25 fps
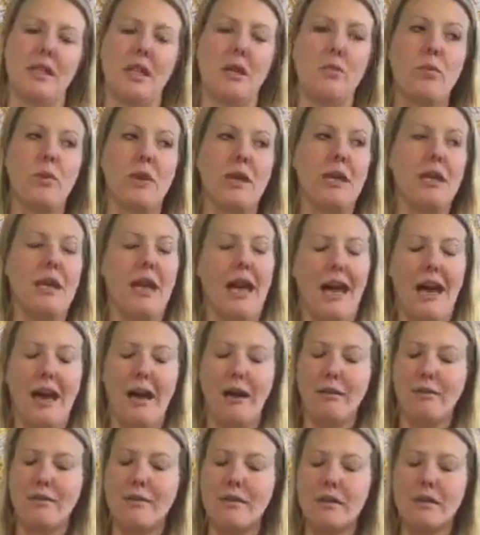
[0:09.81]
So we
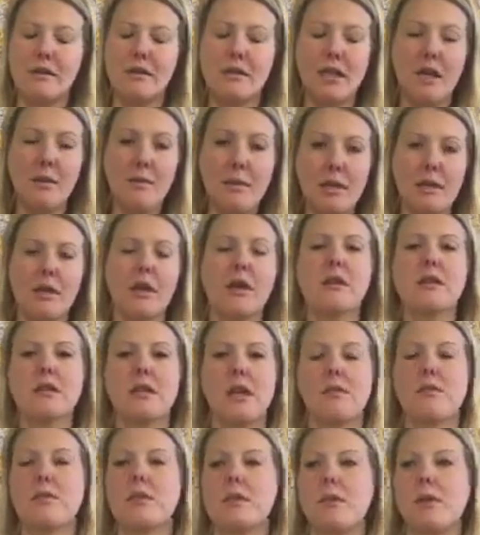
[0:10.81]
have so many clients
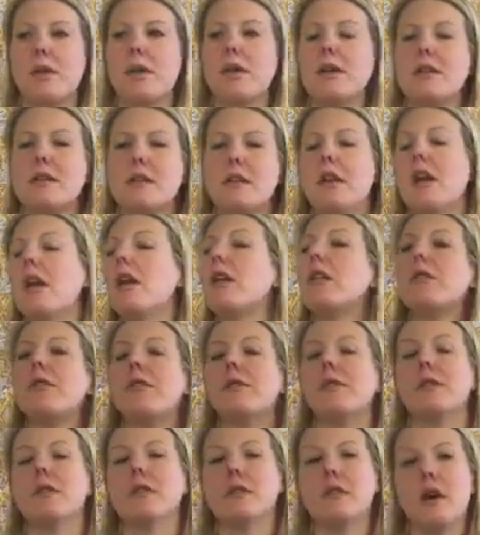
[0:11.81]
come to us and go
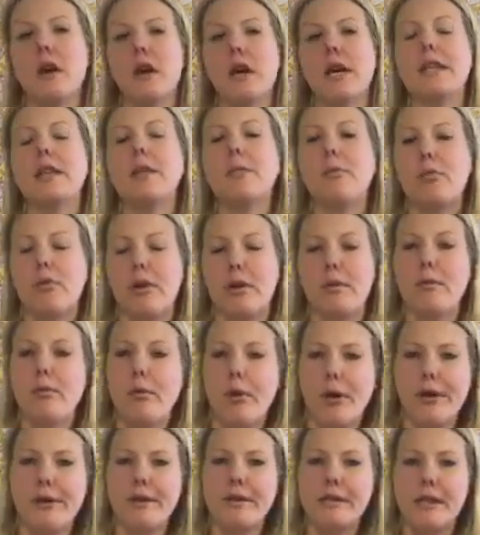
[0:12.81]
through the design, the print
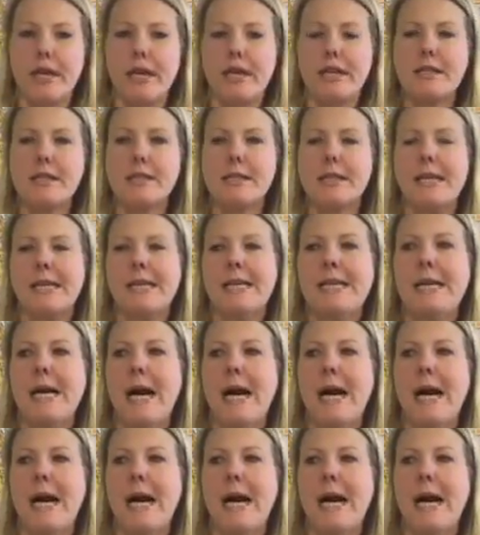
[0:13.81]
process,